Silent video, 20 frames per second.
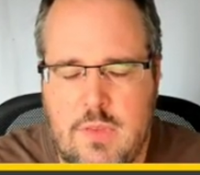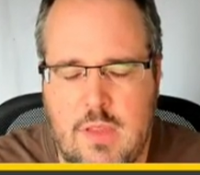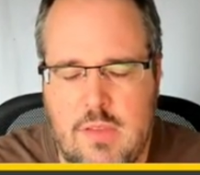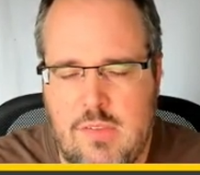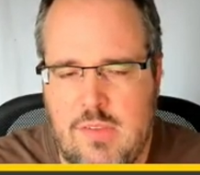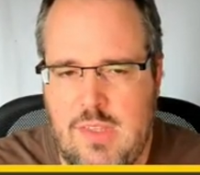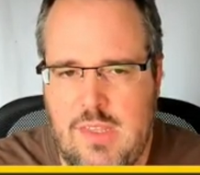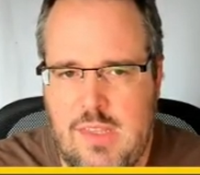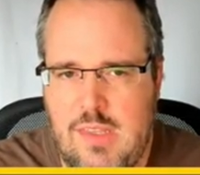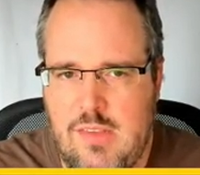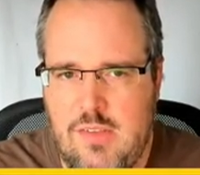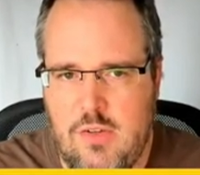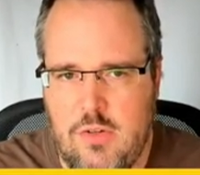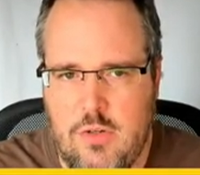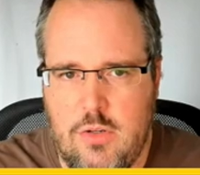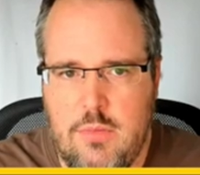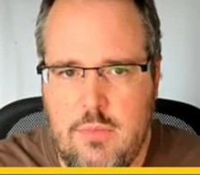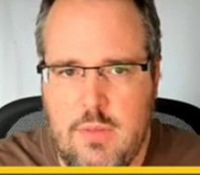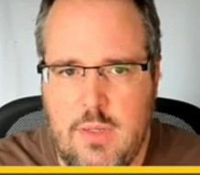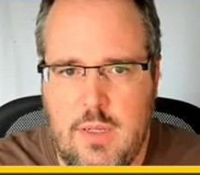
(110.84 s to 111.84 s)
this
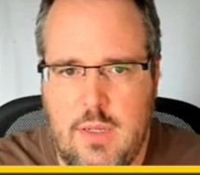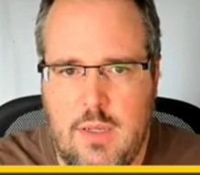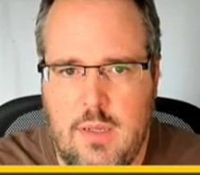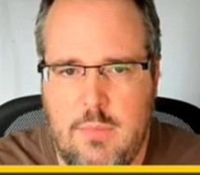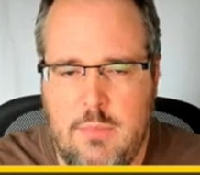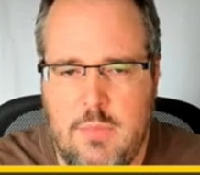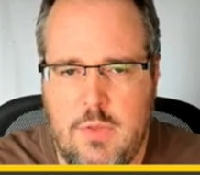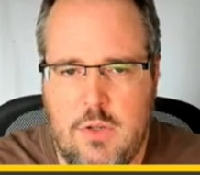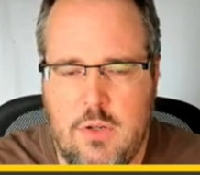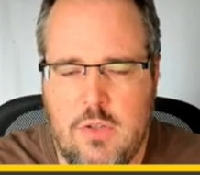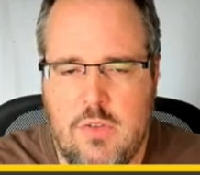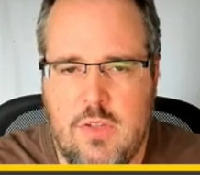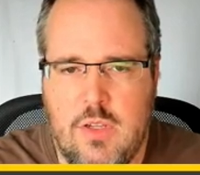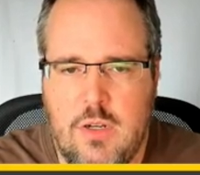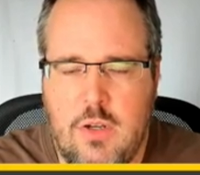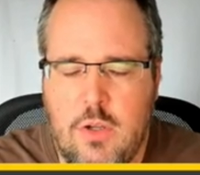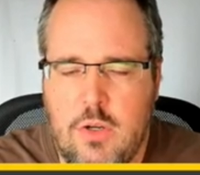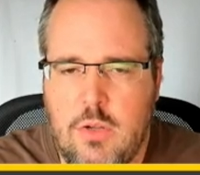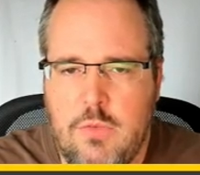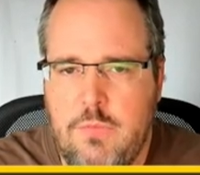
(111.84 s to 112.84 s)
easier um, because a
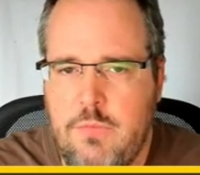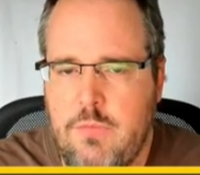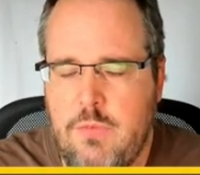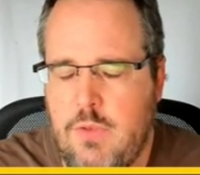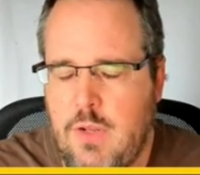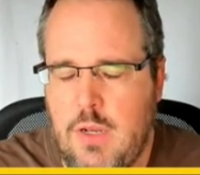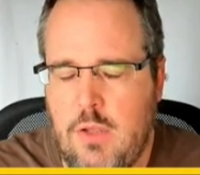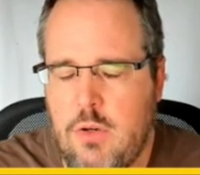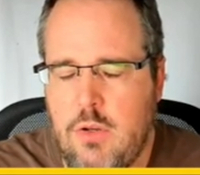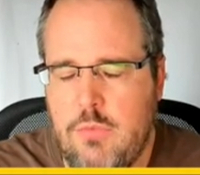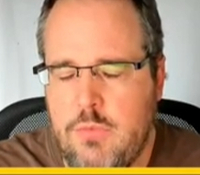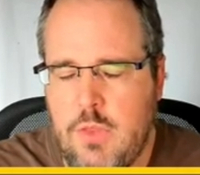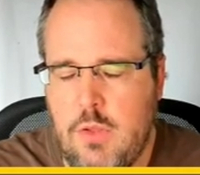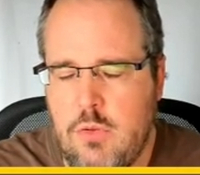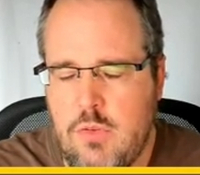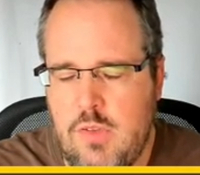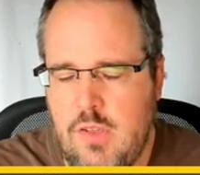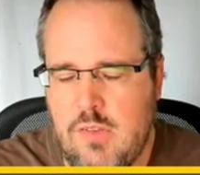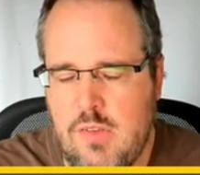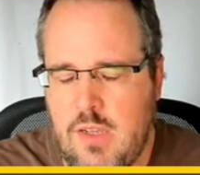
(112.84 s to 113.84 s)
lot of a lot of
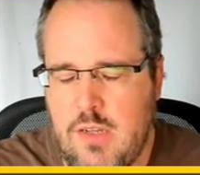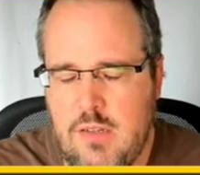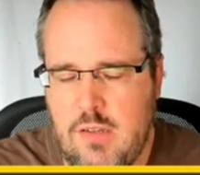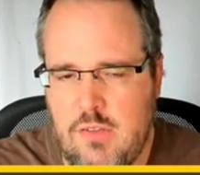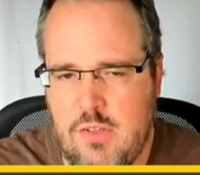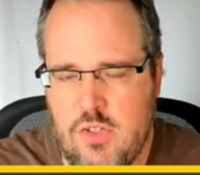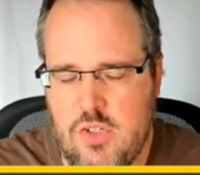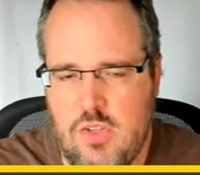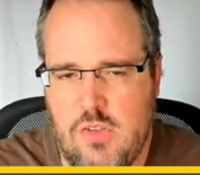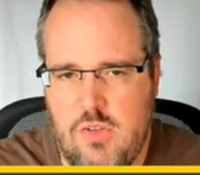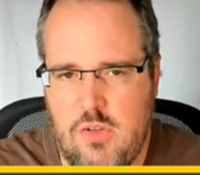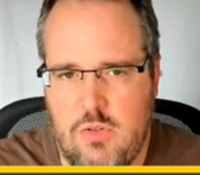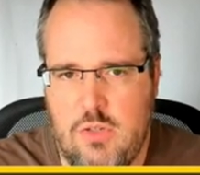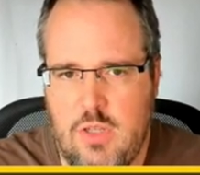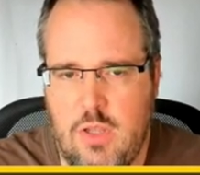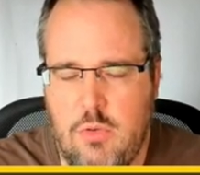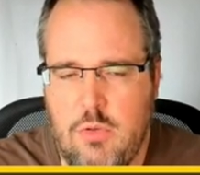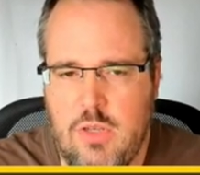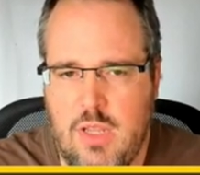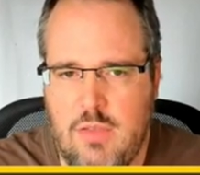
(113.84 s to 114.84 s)
those design decisions you
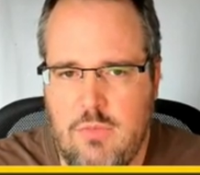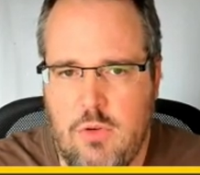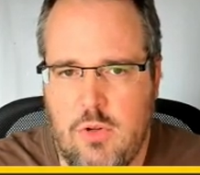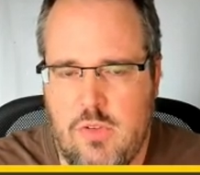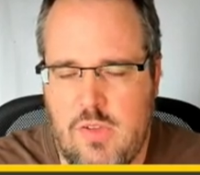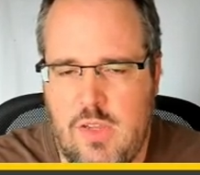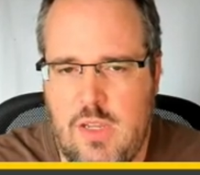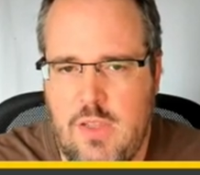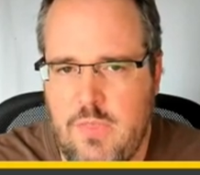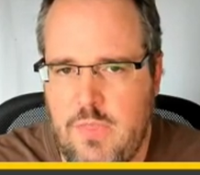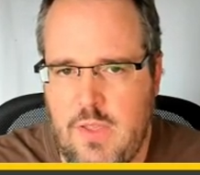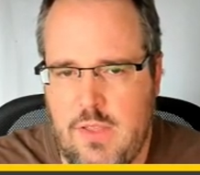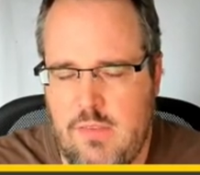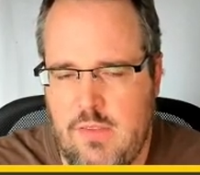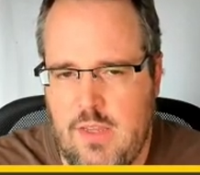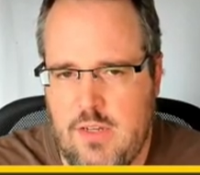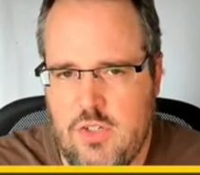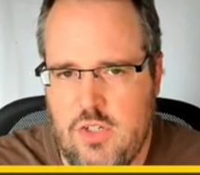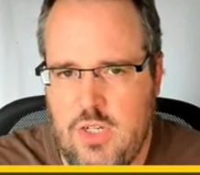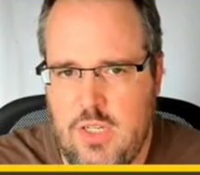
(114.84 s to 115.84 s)
don't ever see and
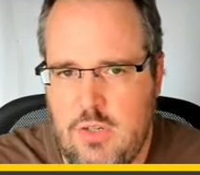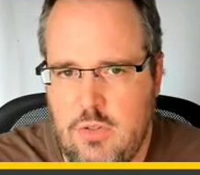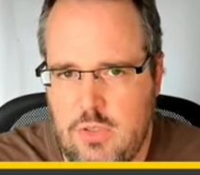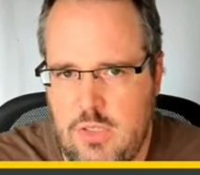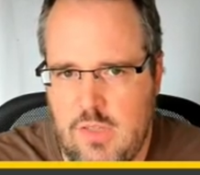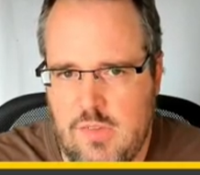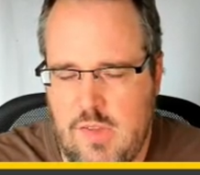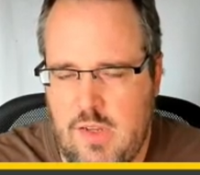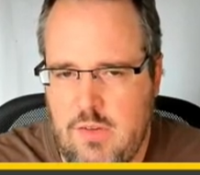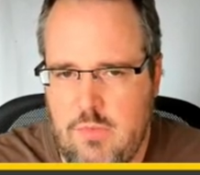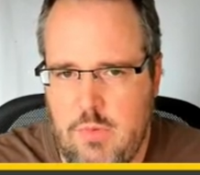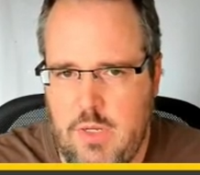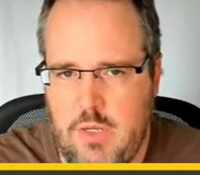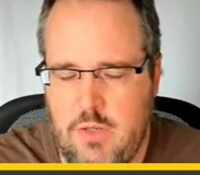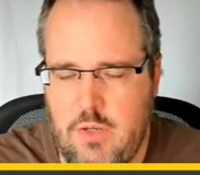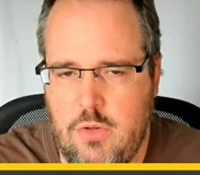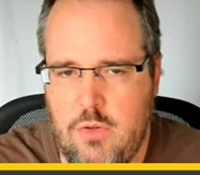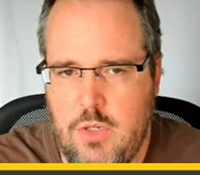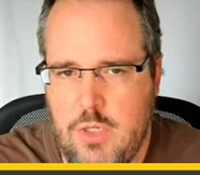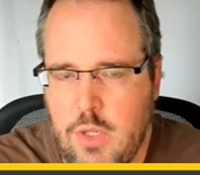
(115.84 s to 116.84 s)
that's actually good design where
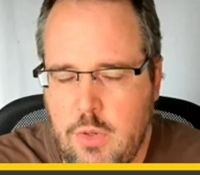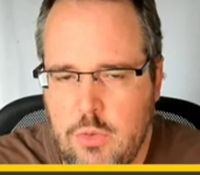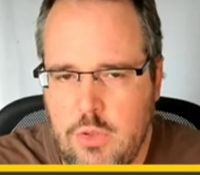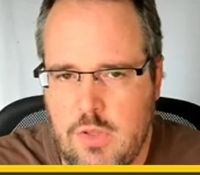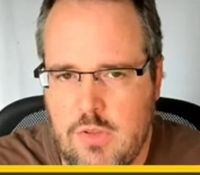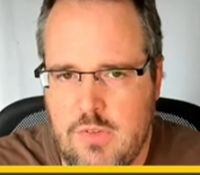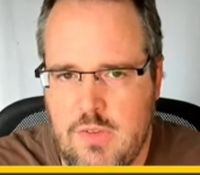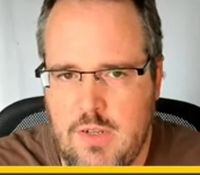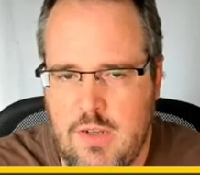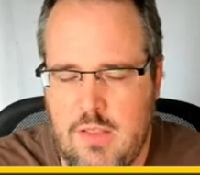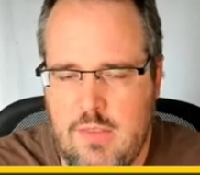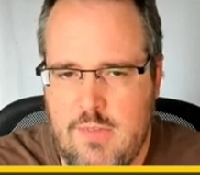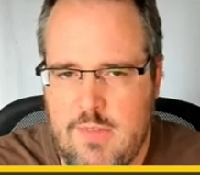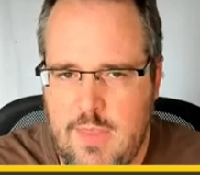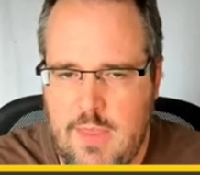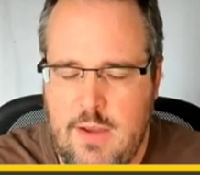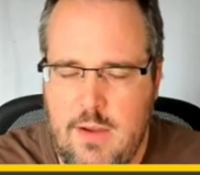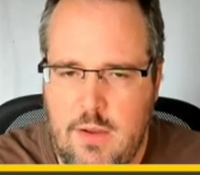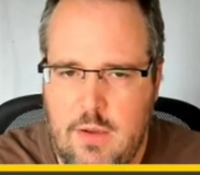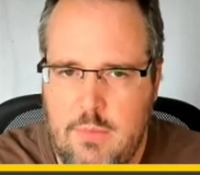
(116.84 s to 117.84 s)
you don't notice that it's
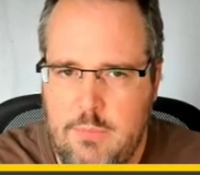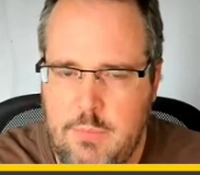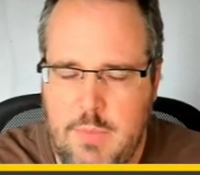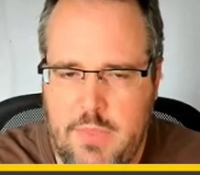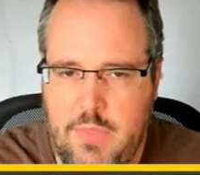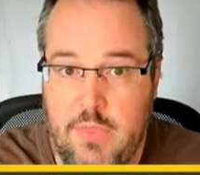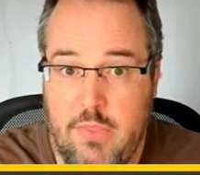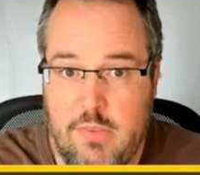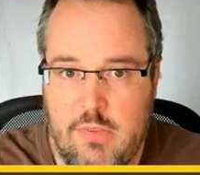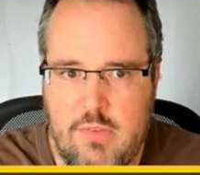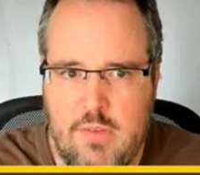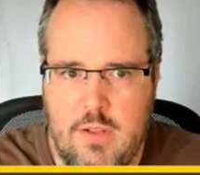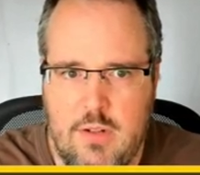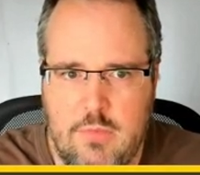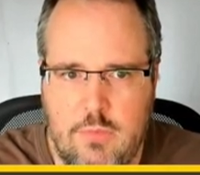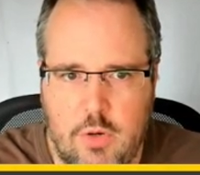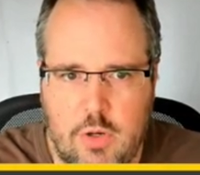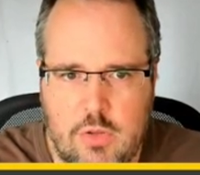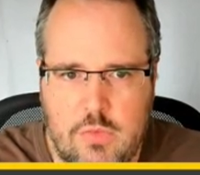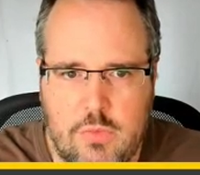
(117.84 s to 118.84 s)
there but it
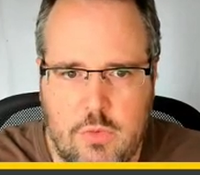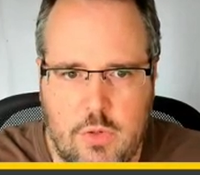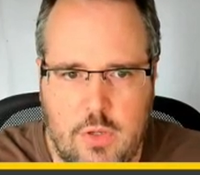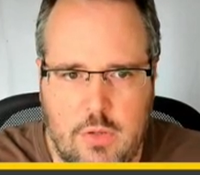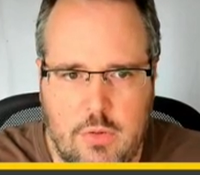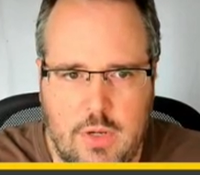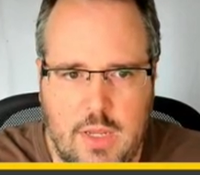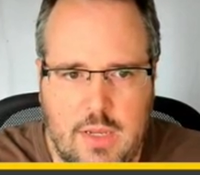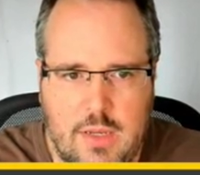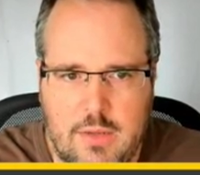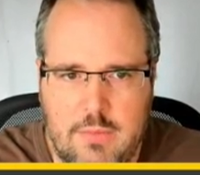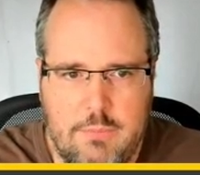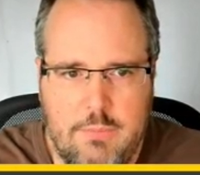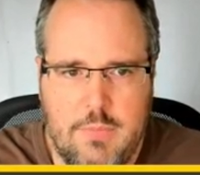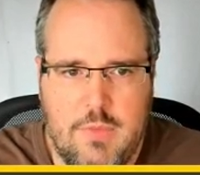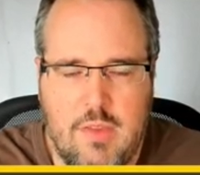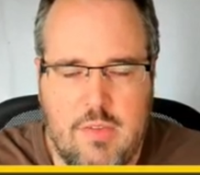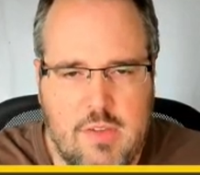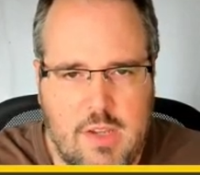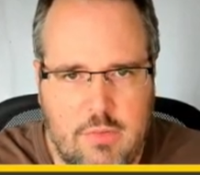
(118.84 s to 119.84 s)
still works for you like
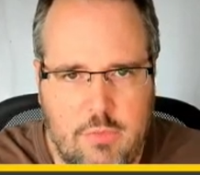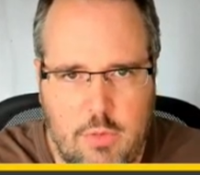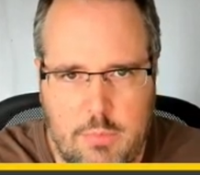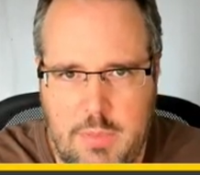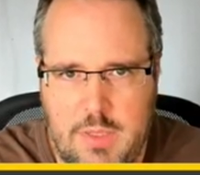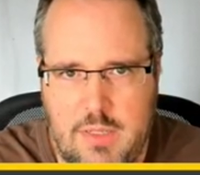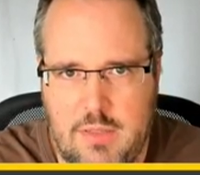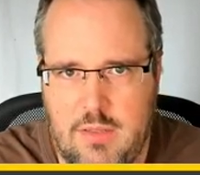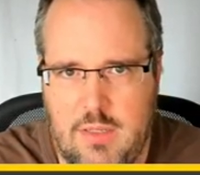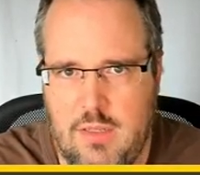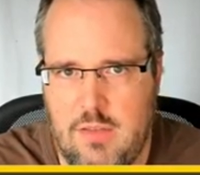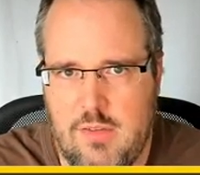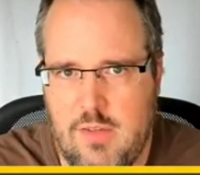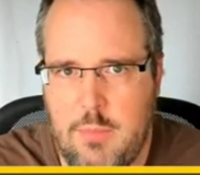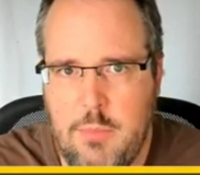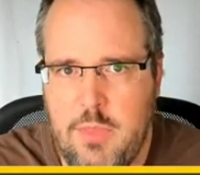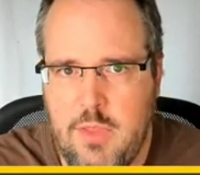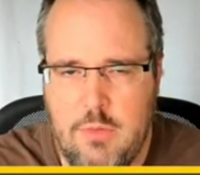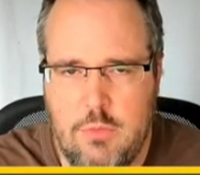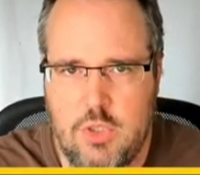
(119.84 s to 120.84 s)
discoverability
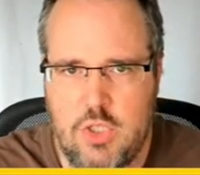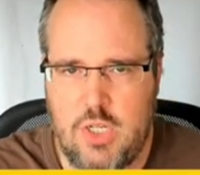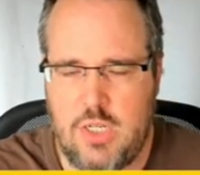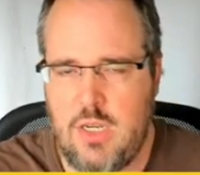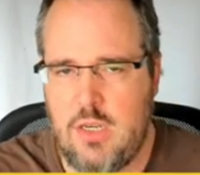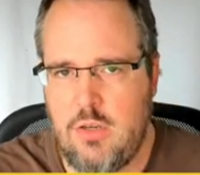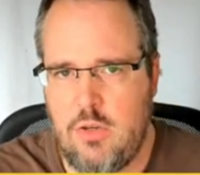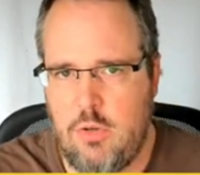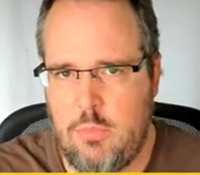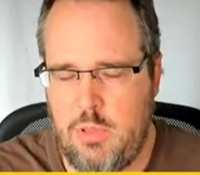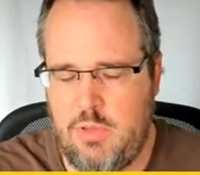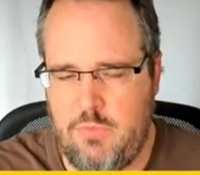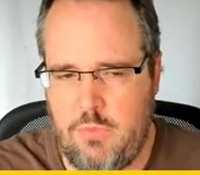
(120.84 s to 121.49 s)
something which i didn't know